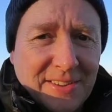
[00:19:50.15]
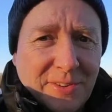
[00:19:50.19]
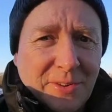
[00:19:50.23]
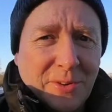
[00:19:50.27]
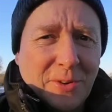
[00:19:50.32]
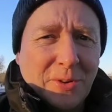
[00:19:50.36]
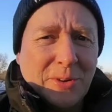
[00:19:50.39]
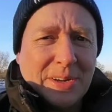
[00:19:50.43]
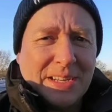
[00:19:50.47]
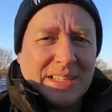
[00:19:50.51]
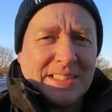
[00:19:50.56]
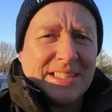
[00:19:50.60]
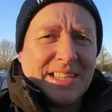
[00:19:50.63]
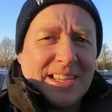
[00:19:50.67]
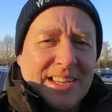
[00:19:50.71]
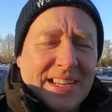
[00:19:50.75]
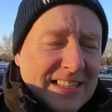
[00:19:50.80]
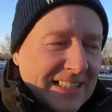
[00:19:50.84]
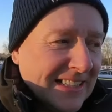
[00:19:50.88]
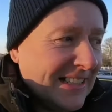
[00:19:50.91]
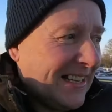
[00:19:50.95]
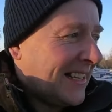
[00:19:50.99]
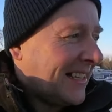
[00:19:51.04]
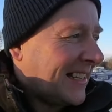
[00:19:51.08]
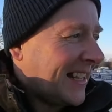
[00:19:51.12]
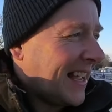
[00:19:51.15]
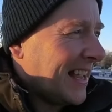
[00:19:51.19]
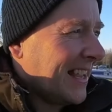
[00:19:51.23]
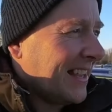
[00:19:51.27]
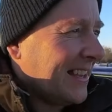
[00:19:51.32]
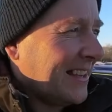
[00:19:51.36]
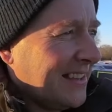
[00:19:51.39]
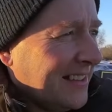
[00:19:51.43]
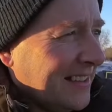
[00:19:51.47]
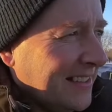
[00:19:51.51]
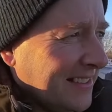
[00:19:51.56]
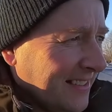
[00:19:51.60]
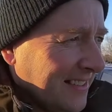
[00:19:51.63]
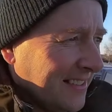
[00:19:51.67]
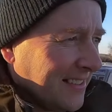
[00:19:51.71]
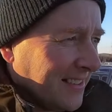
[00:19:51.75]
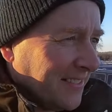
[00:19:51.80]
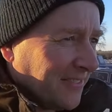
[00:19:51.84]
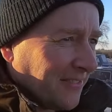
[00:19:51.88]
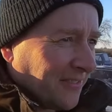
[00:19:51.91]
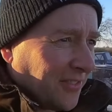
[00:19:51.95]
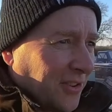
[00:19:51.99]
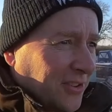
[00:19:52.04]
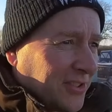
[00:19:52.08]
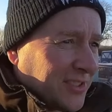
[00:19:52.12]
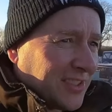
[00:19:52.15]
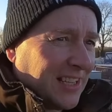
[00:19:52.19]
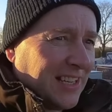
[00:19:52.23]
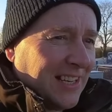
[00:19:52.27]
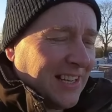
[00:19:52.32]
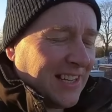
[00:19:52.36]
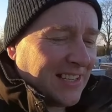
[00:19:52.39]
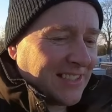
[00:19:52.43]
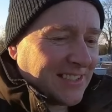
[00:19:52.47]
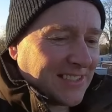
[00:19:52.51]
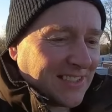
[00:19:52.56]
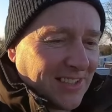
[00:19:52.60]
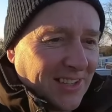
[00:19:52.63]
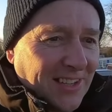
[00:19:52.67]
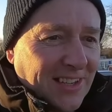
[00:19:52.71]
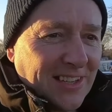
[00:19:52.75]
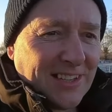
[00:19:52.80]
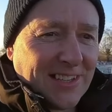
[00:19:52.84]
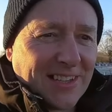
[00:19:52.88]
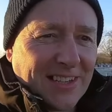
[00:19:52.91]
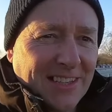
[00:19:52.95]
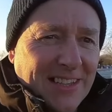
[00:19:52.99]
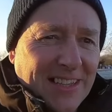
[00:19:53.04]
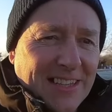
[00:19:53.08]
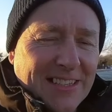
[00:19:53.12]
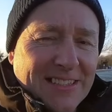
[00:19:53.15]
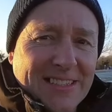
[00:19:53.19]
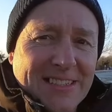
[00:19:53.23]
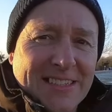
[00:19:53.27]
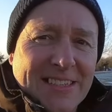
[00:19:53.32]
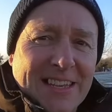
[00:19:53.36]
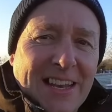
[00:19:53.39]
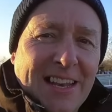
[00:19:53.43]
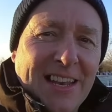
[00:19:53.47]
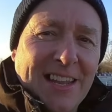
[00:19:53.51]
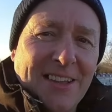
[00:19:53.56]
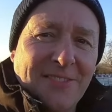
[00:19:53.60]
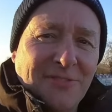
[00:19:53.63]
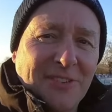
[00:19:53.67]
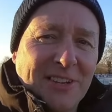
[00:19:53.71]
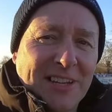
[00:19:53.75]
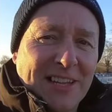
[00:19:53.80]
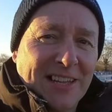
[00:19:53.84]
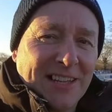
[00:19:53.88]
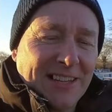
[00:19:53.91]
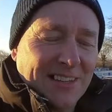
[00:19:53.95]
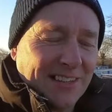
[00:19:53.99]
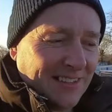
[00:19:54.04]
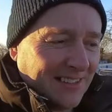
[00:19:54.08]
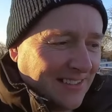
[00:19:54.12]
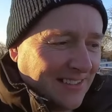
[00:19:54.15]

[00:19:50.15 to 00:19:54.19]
Ooh, it certainly did get frosty last night. Look at this, isn't it lovely?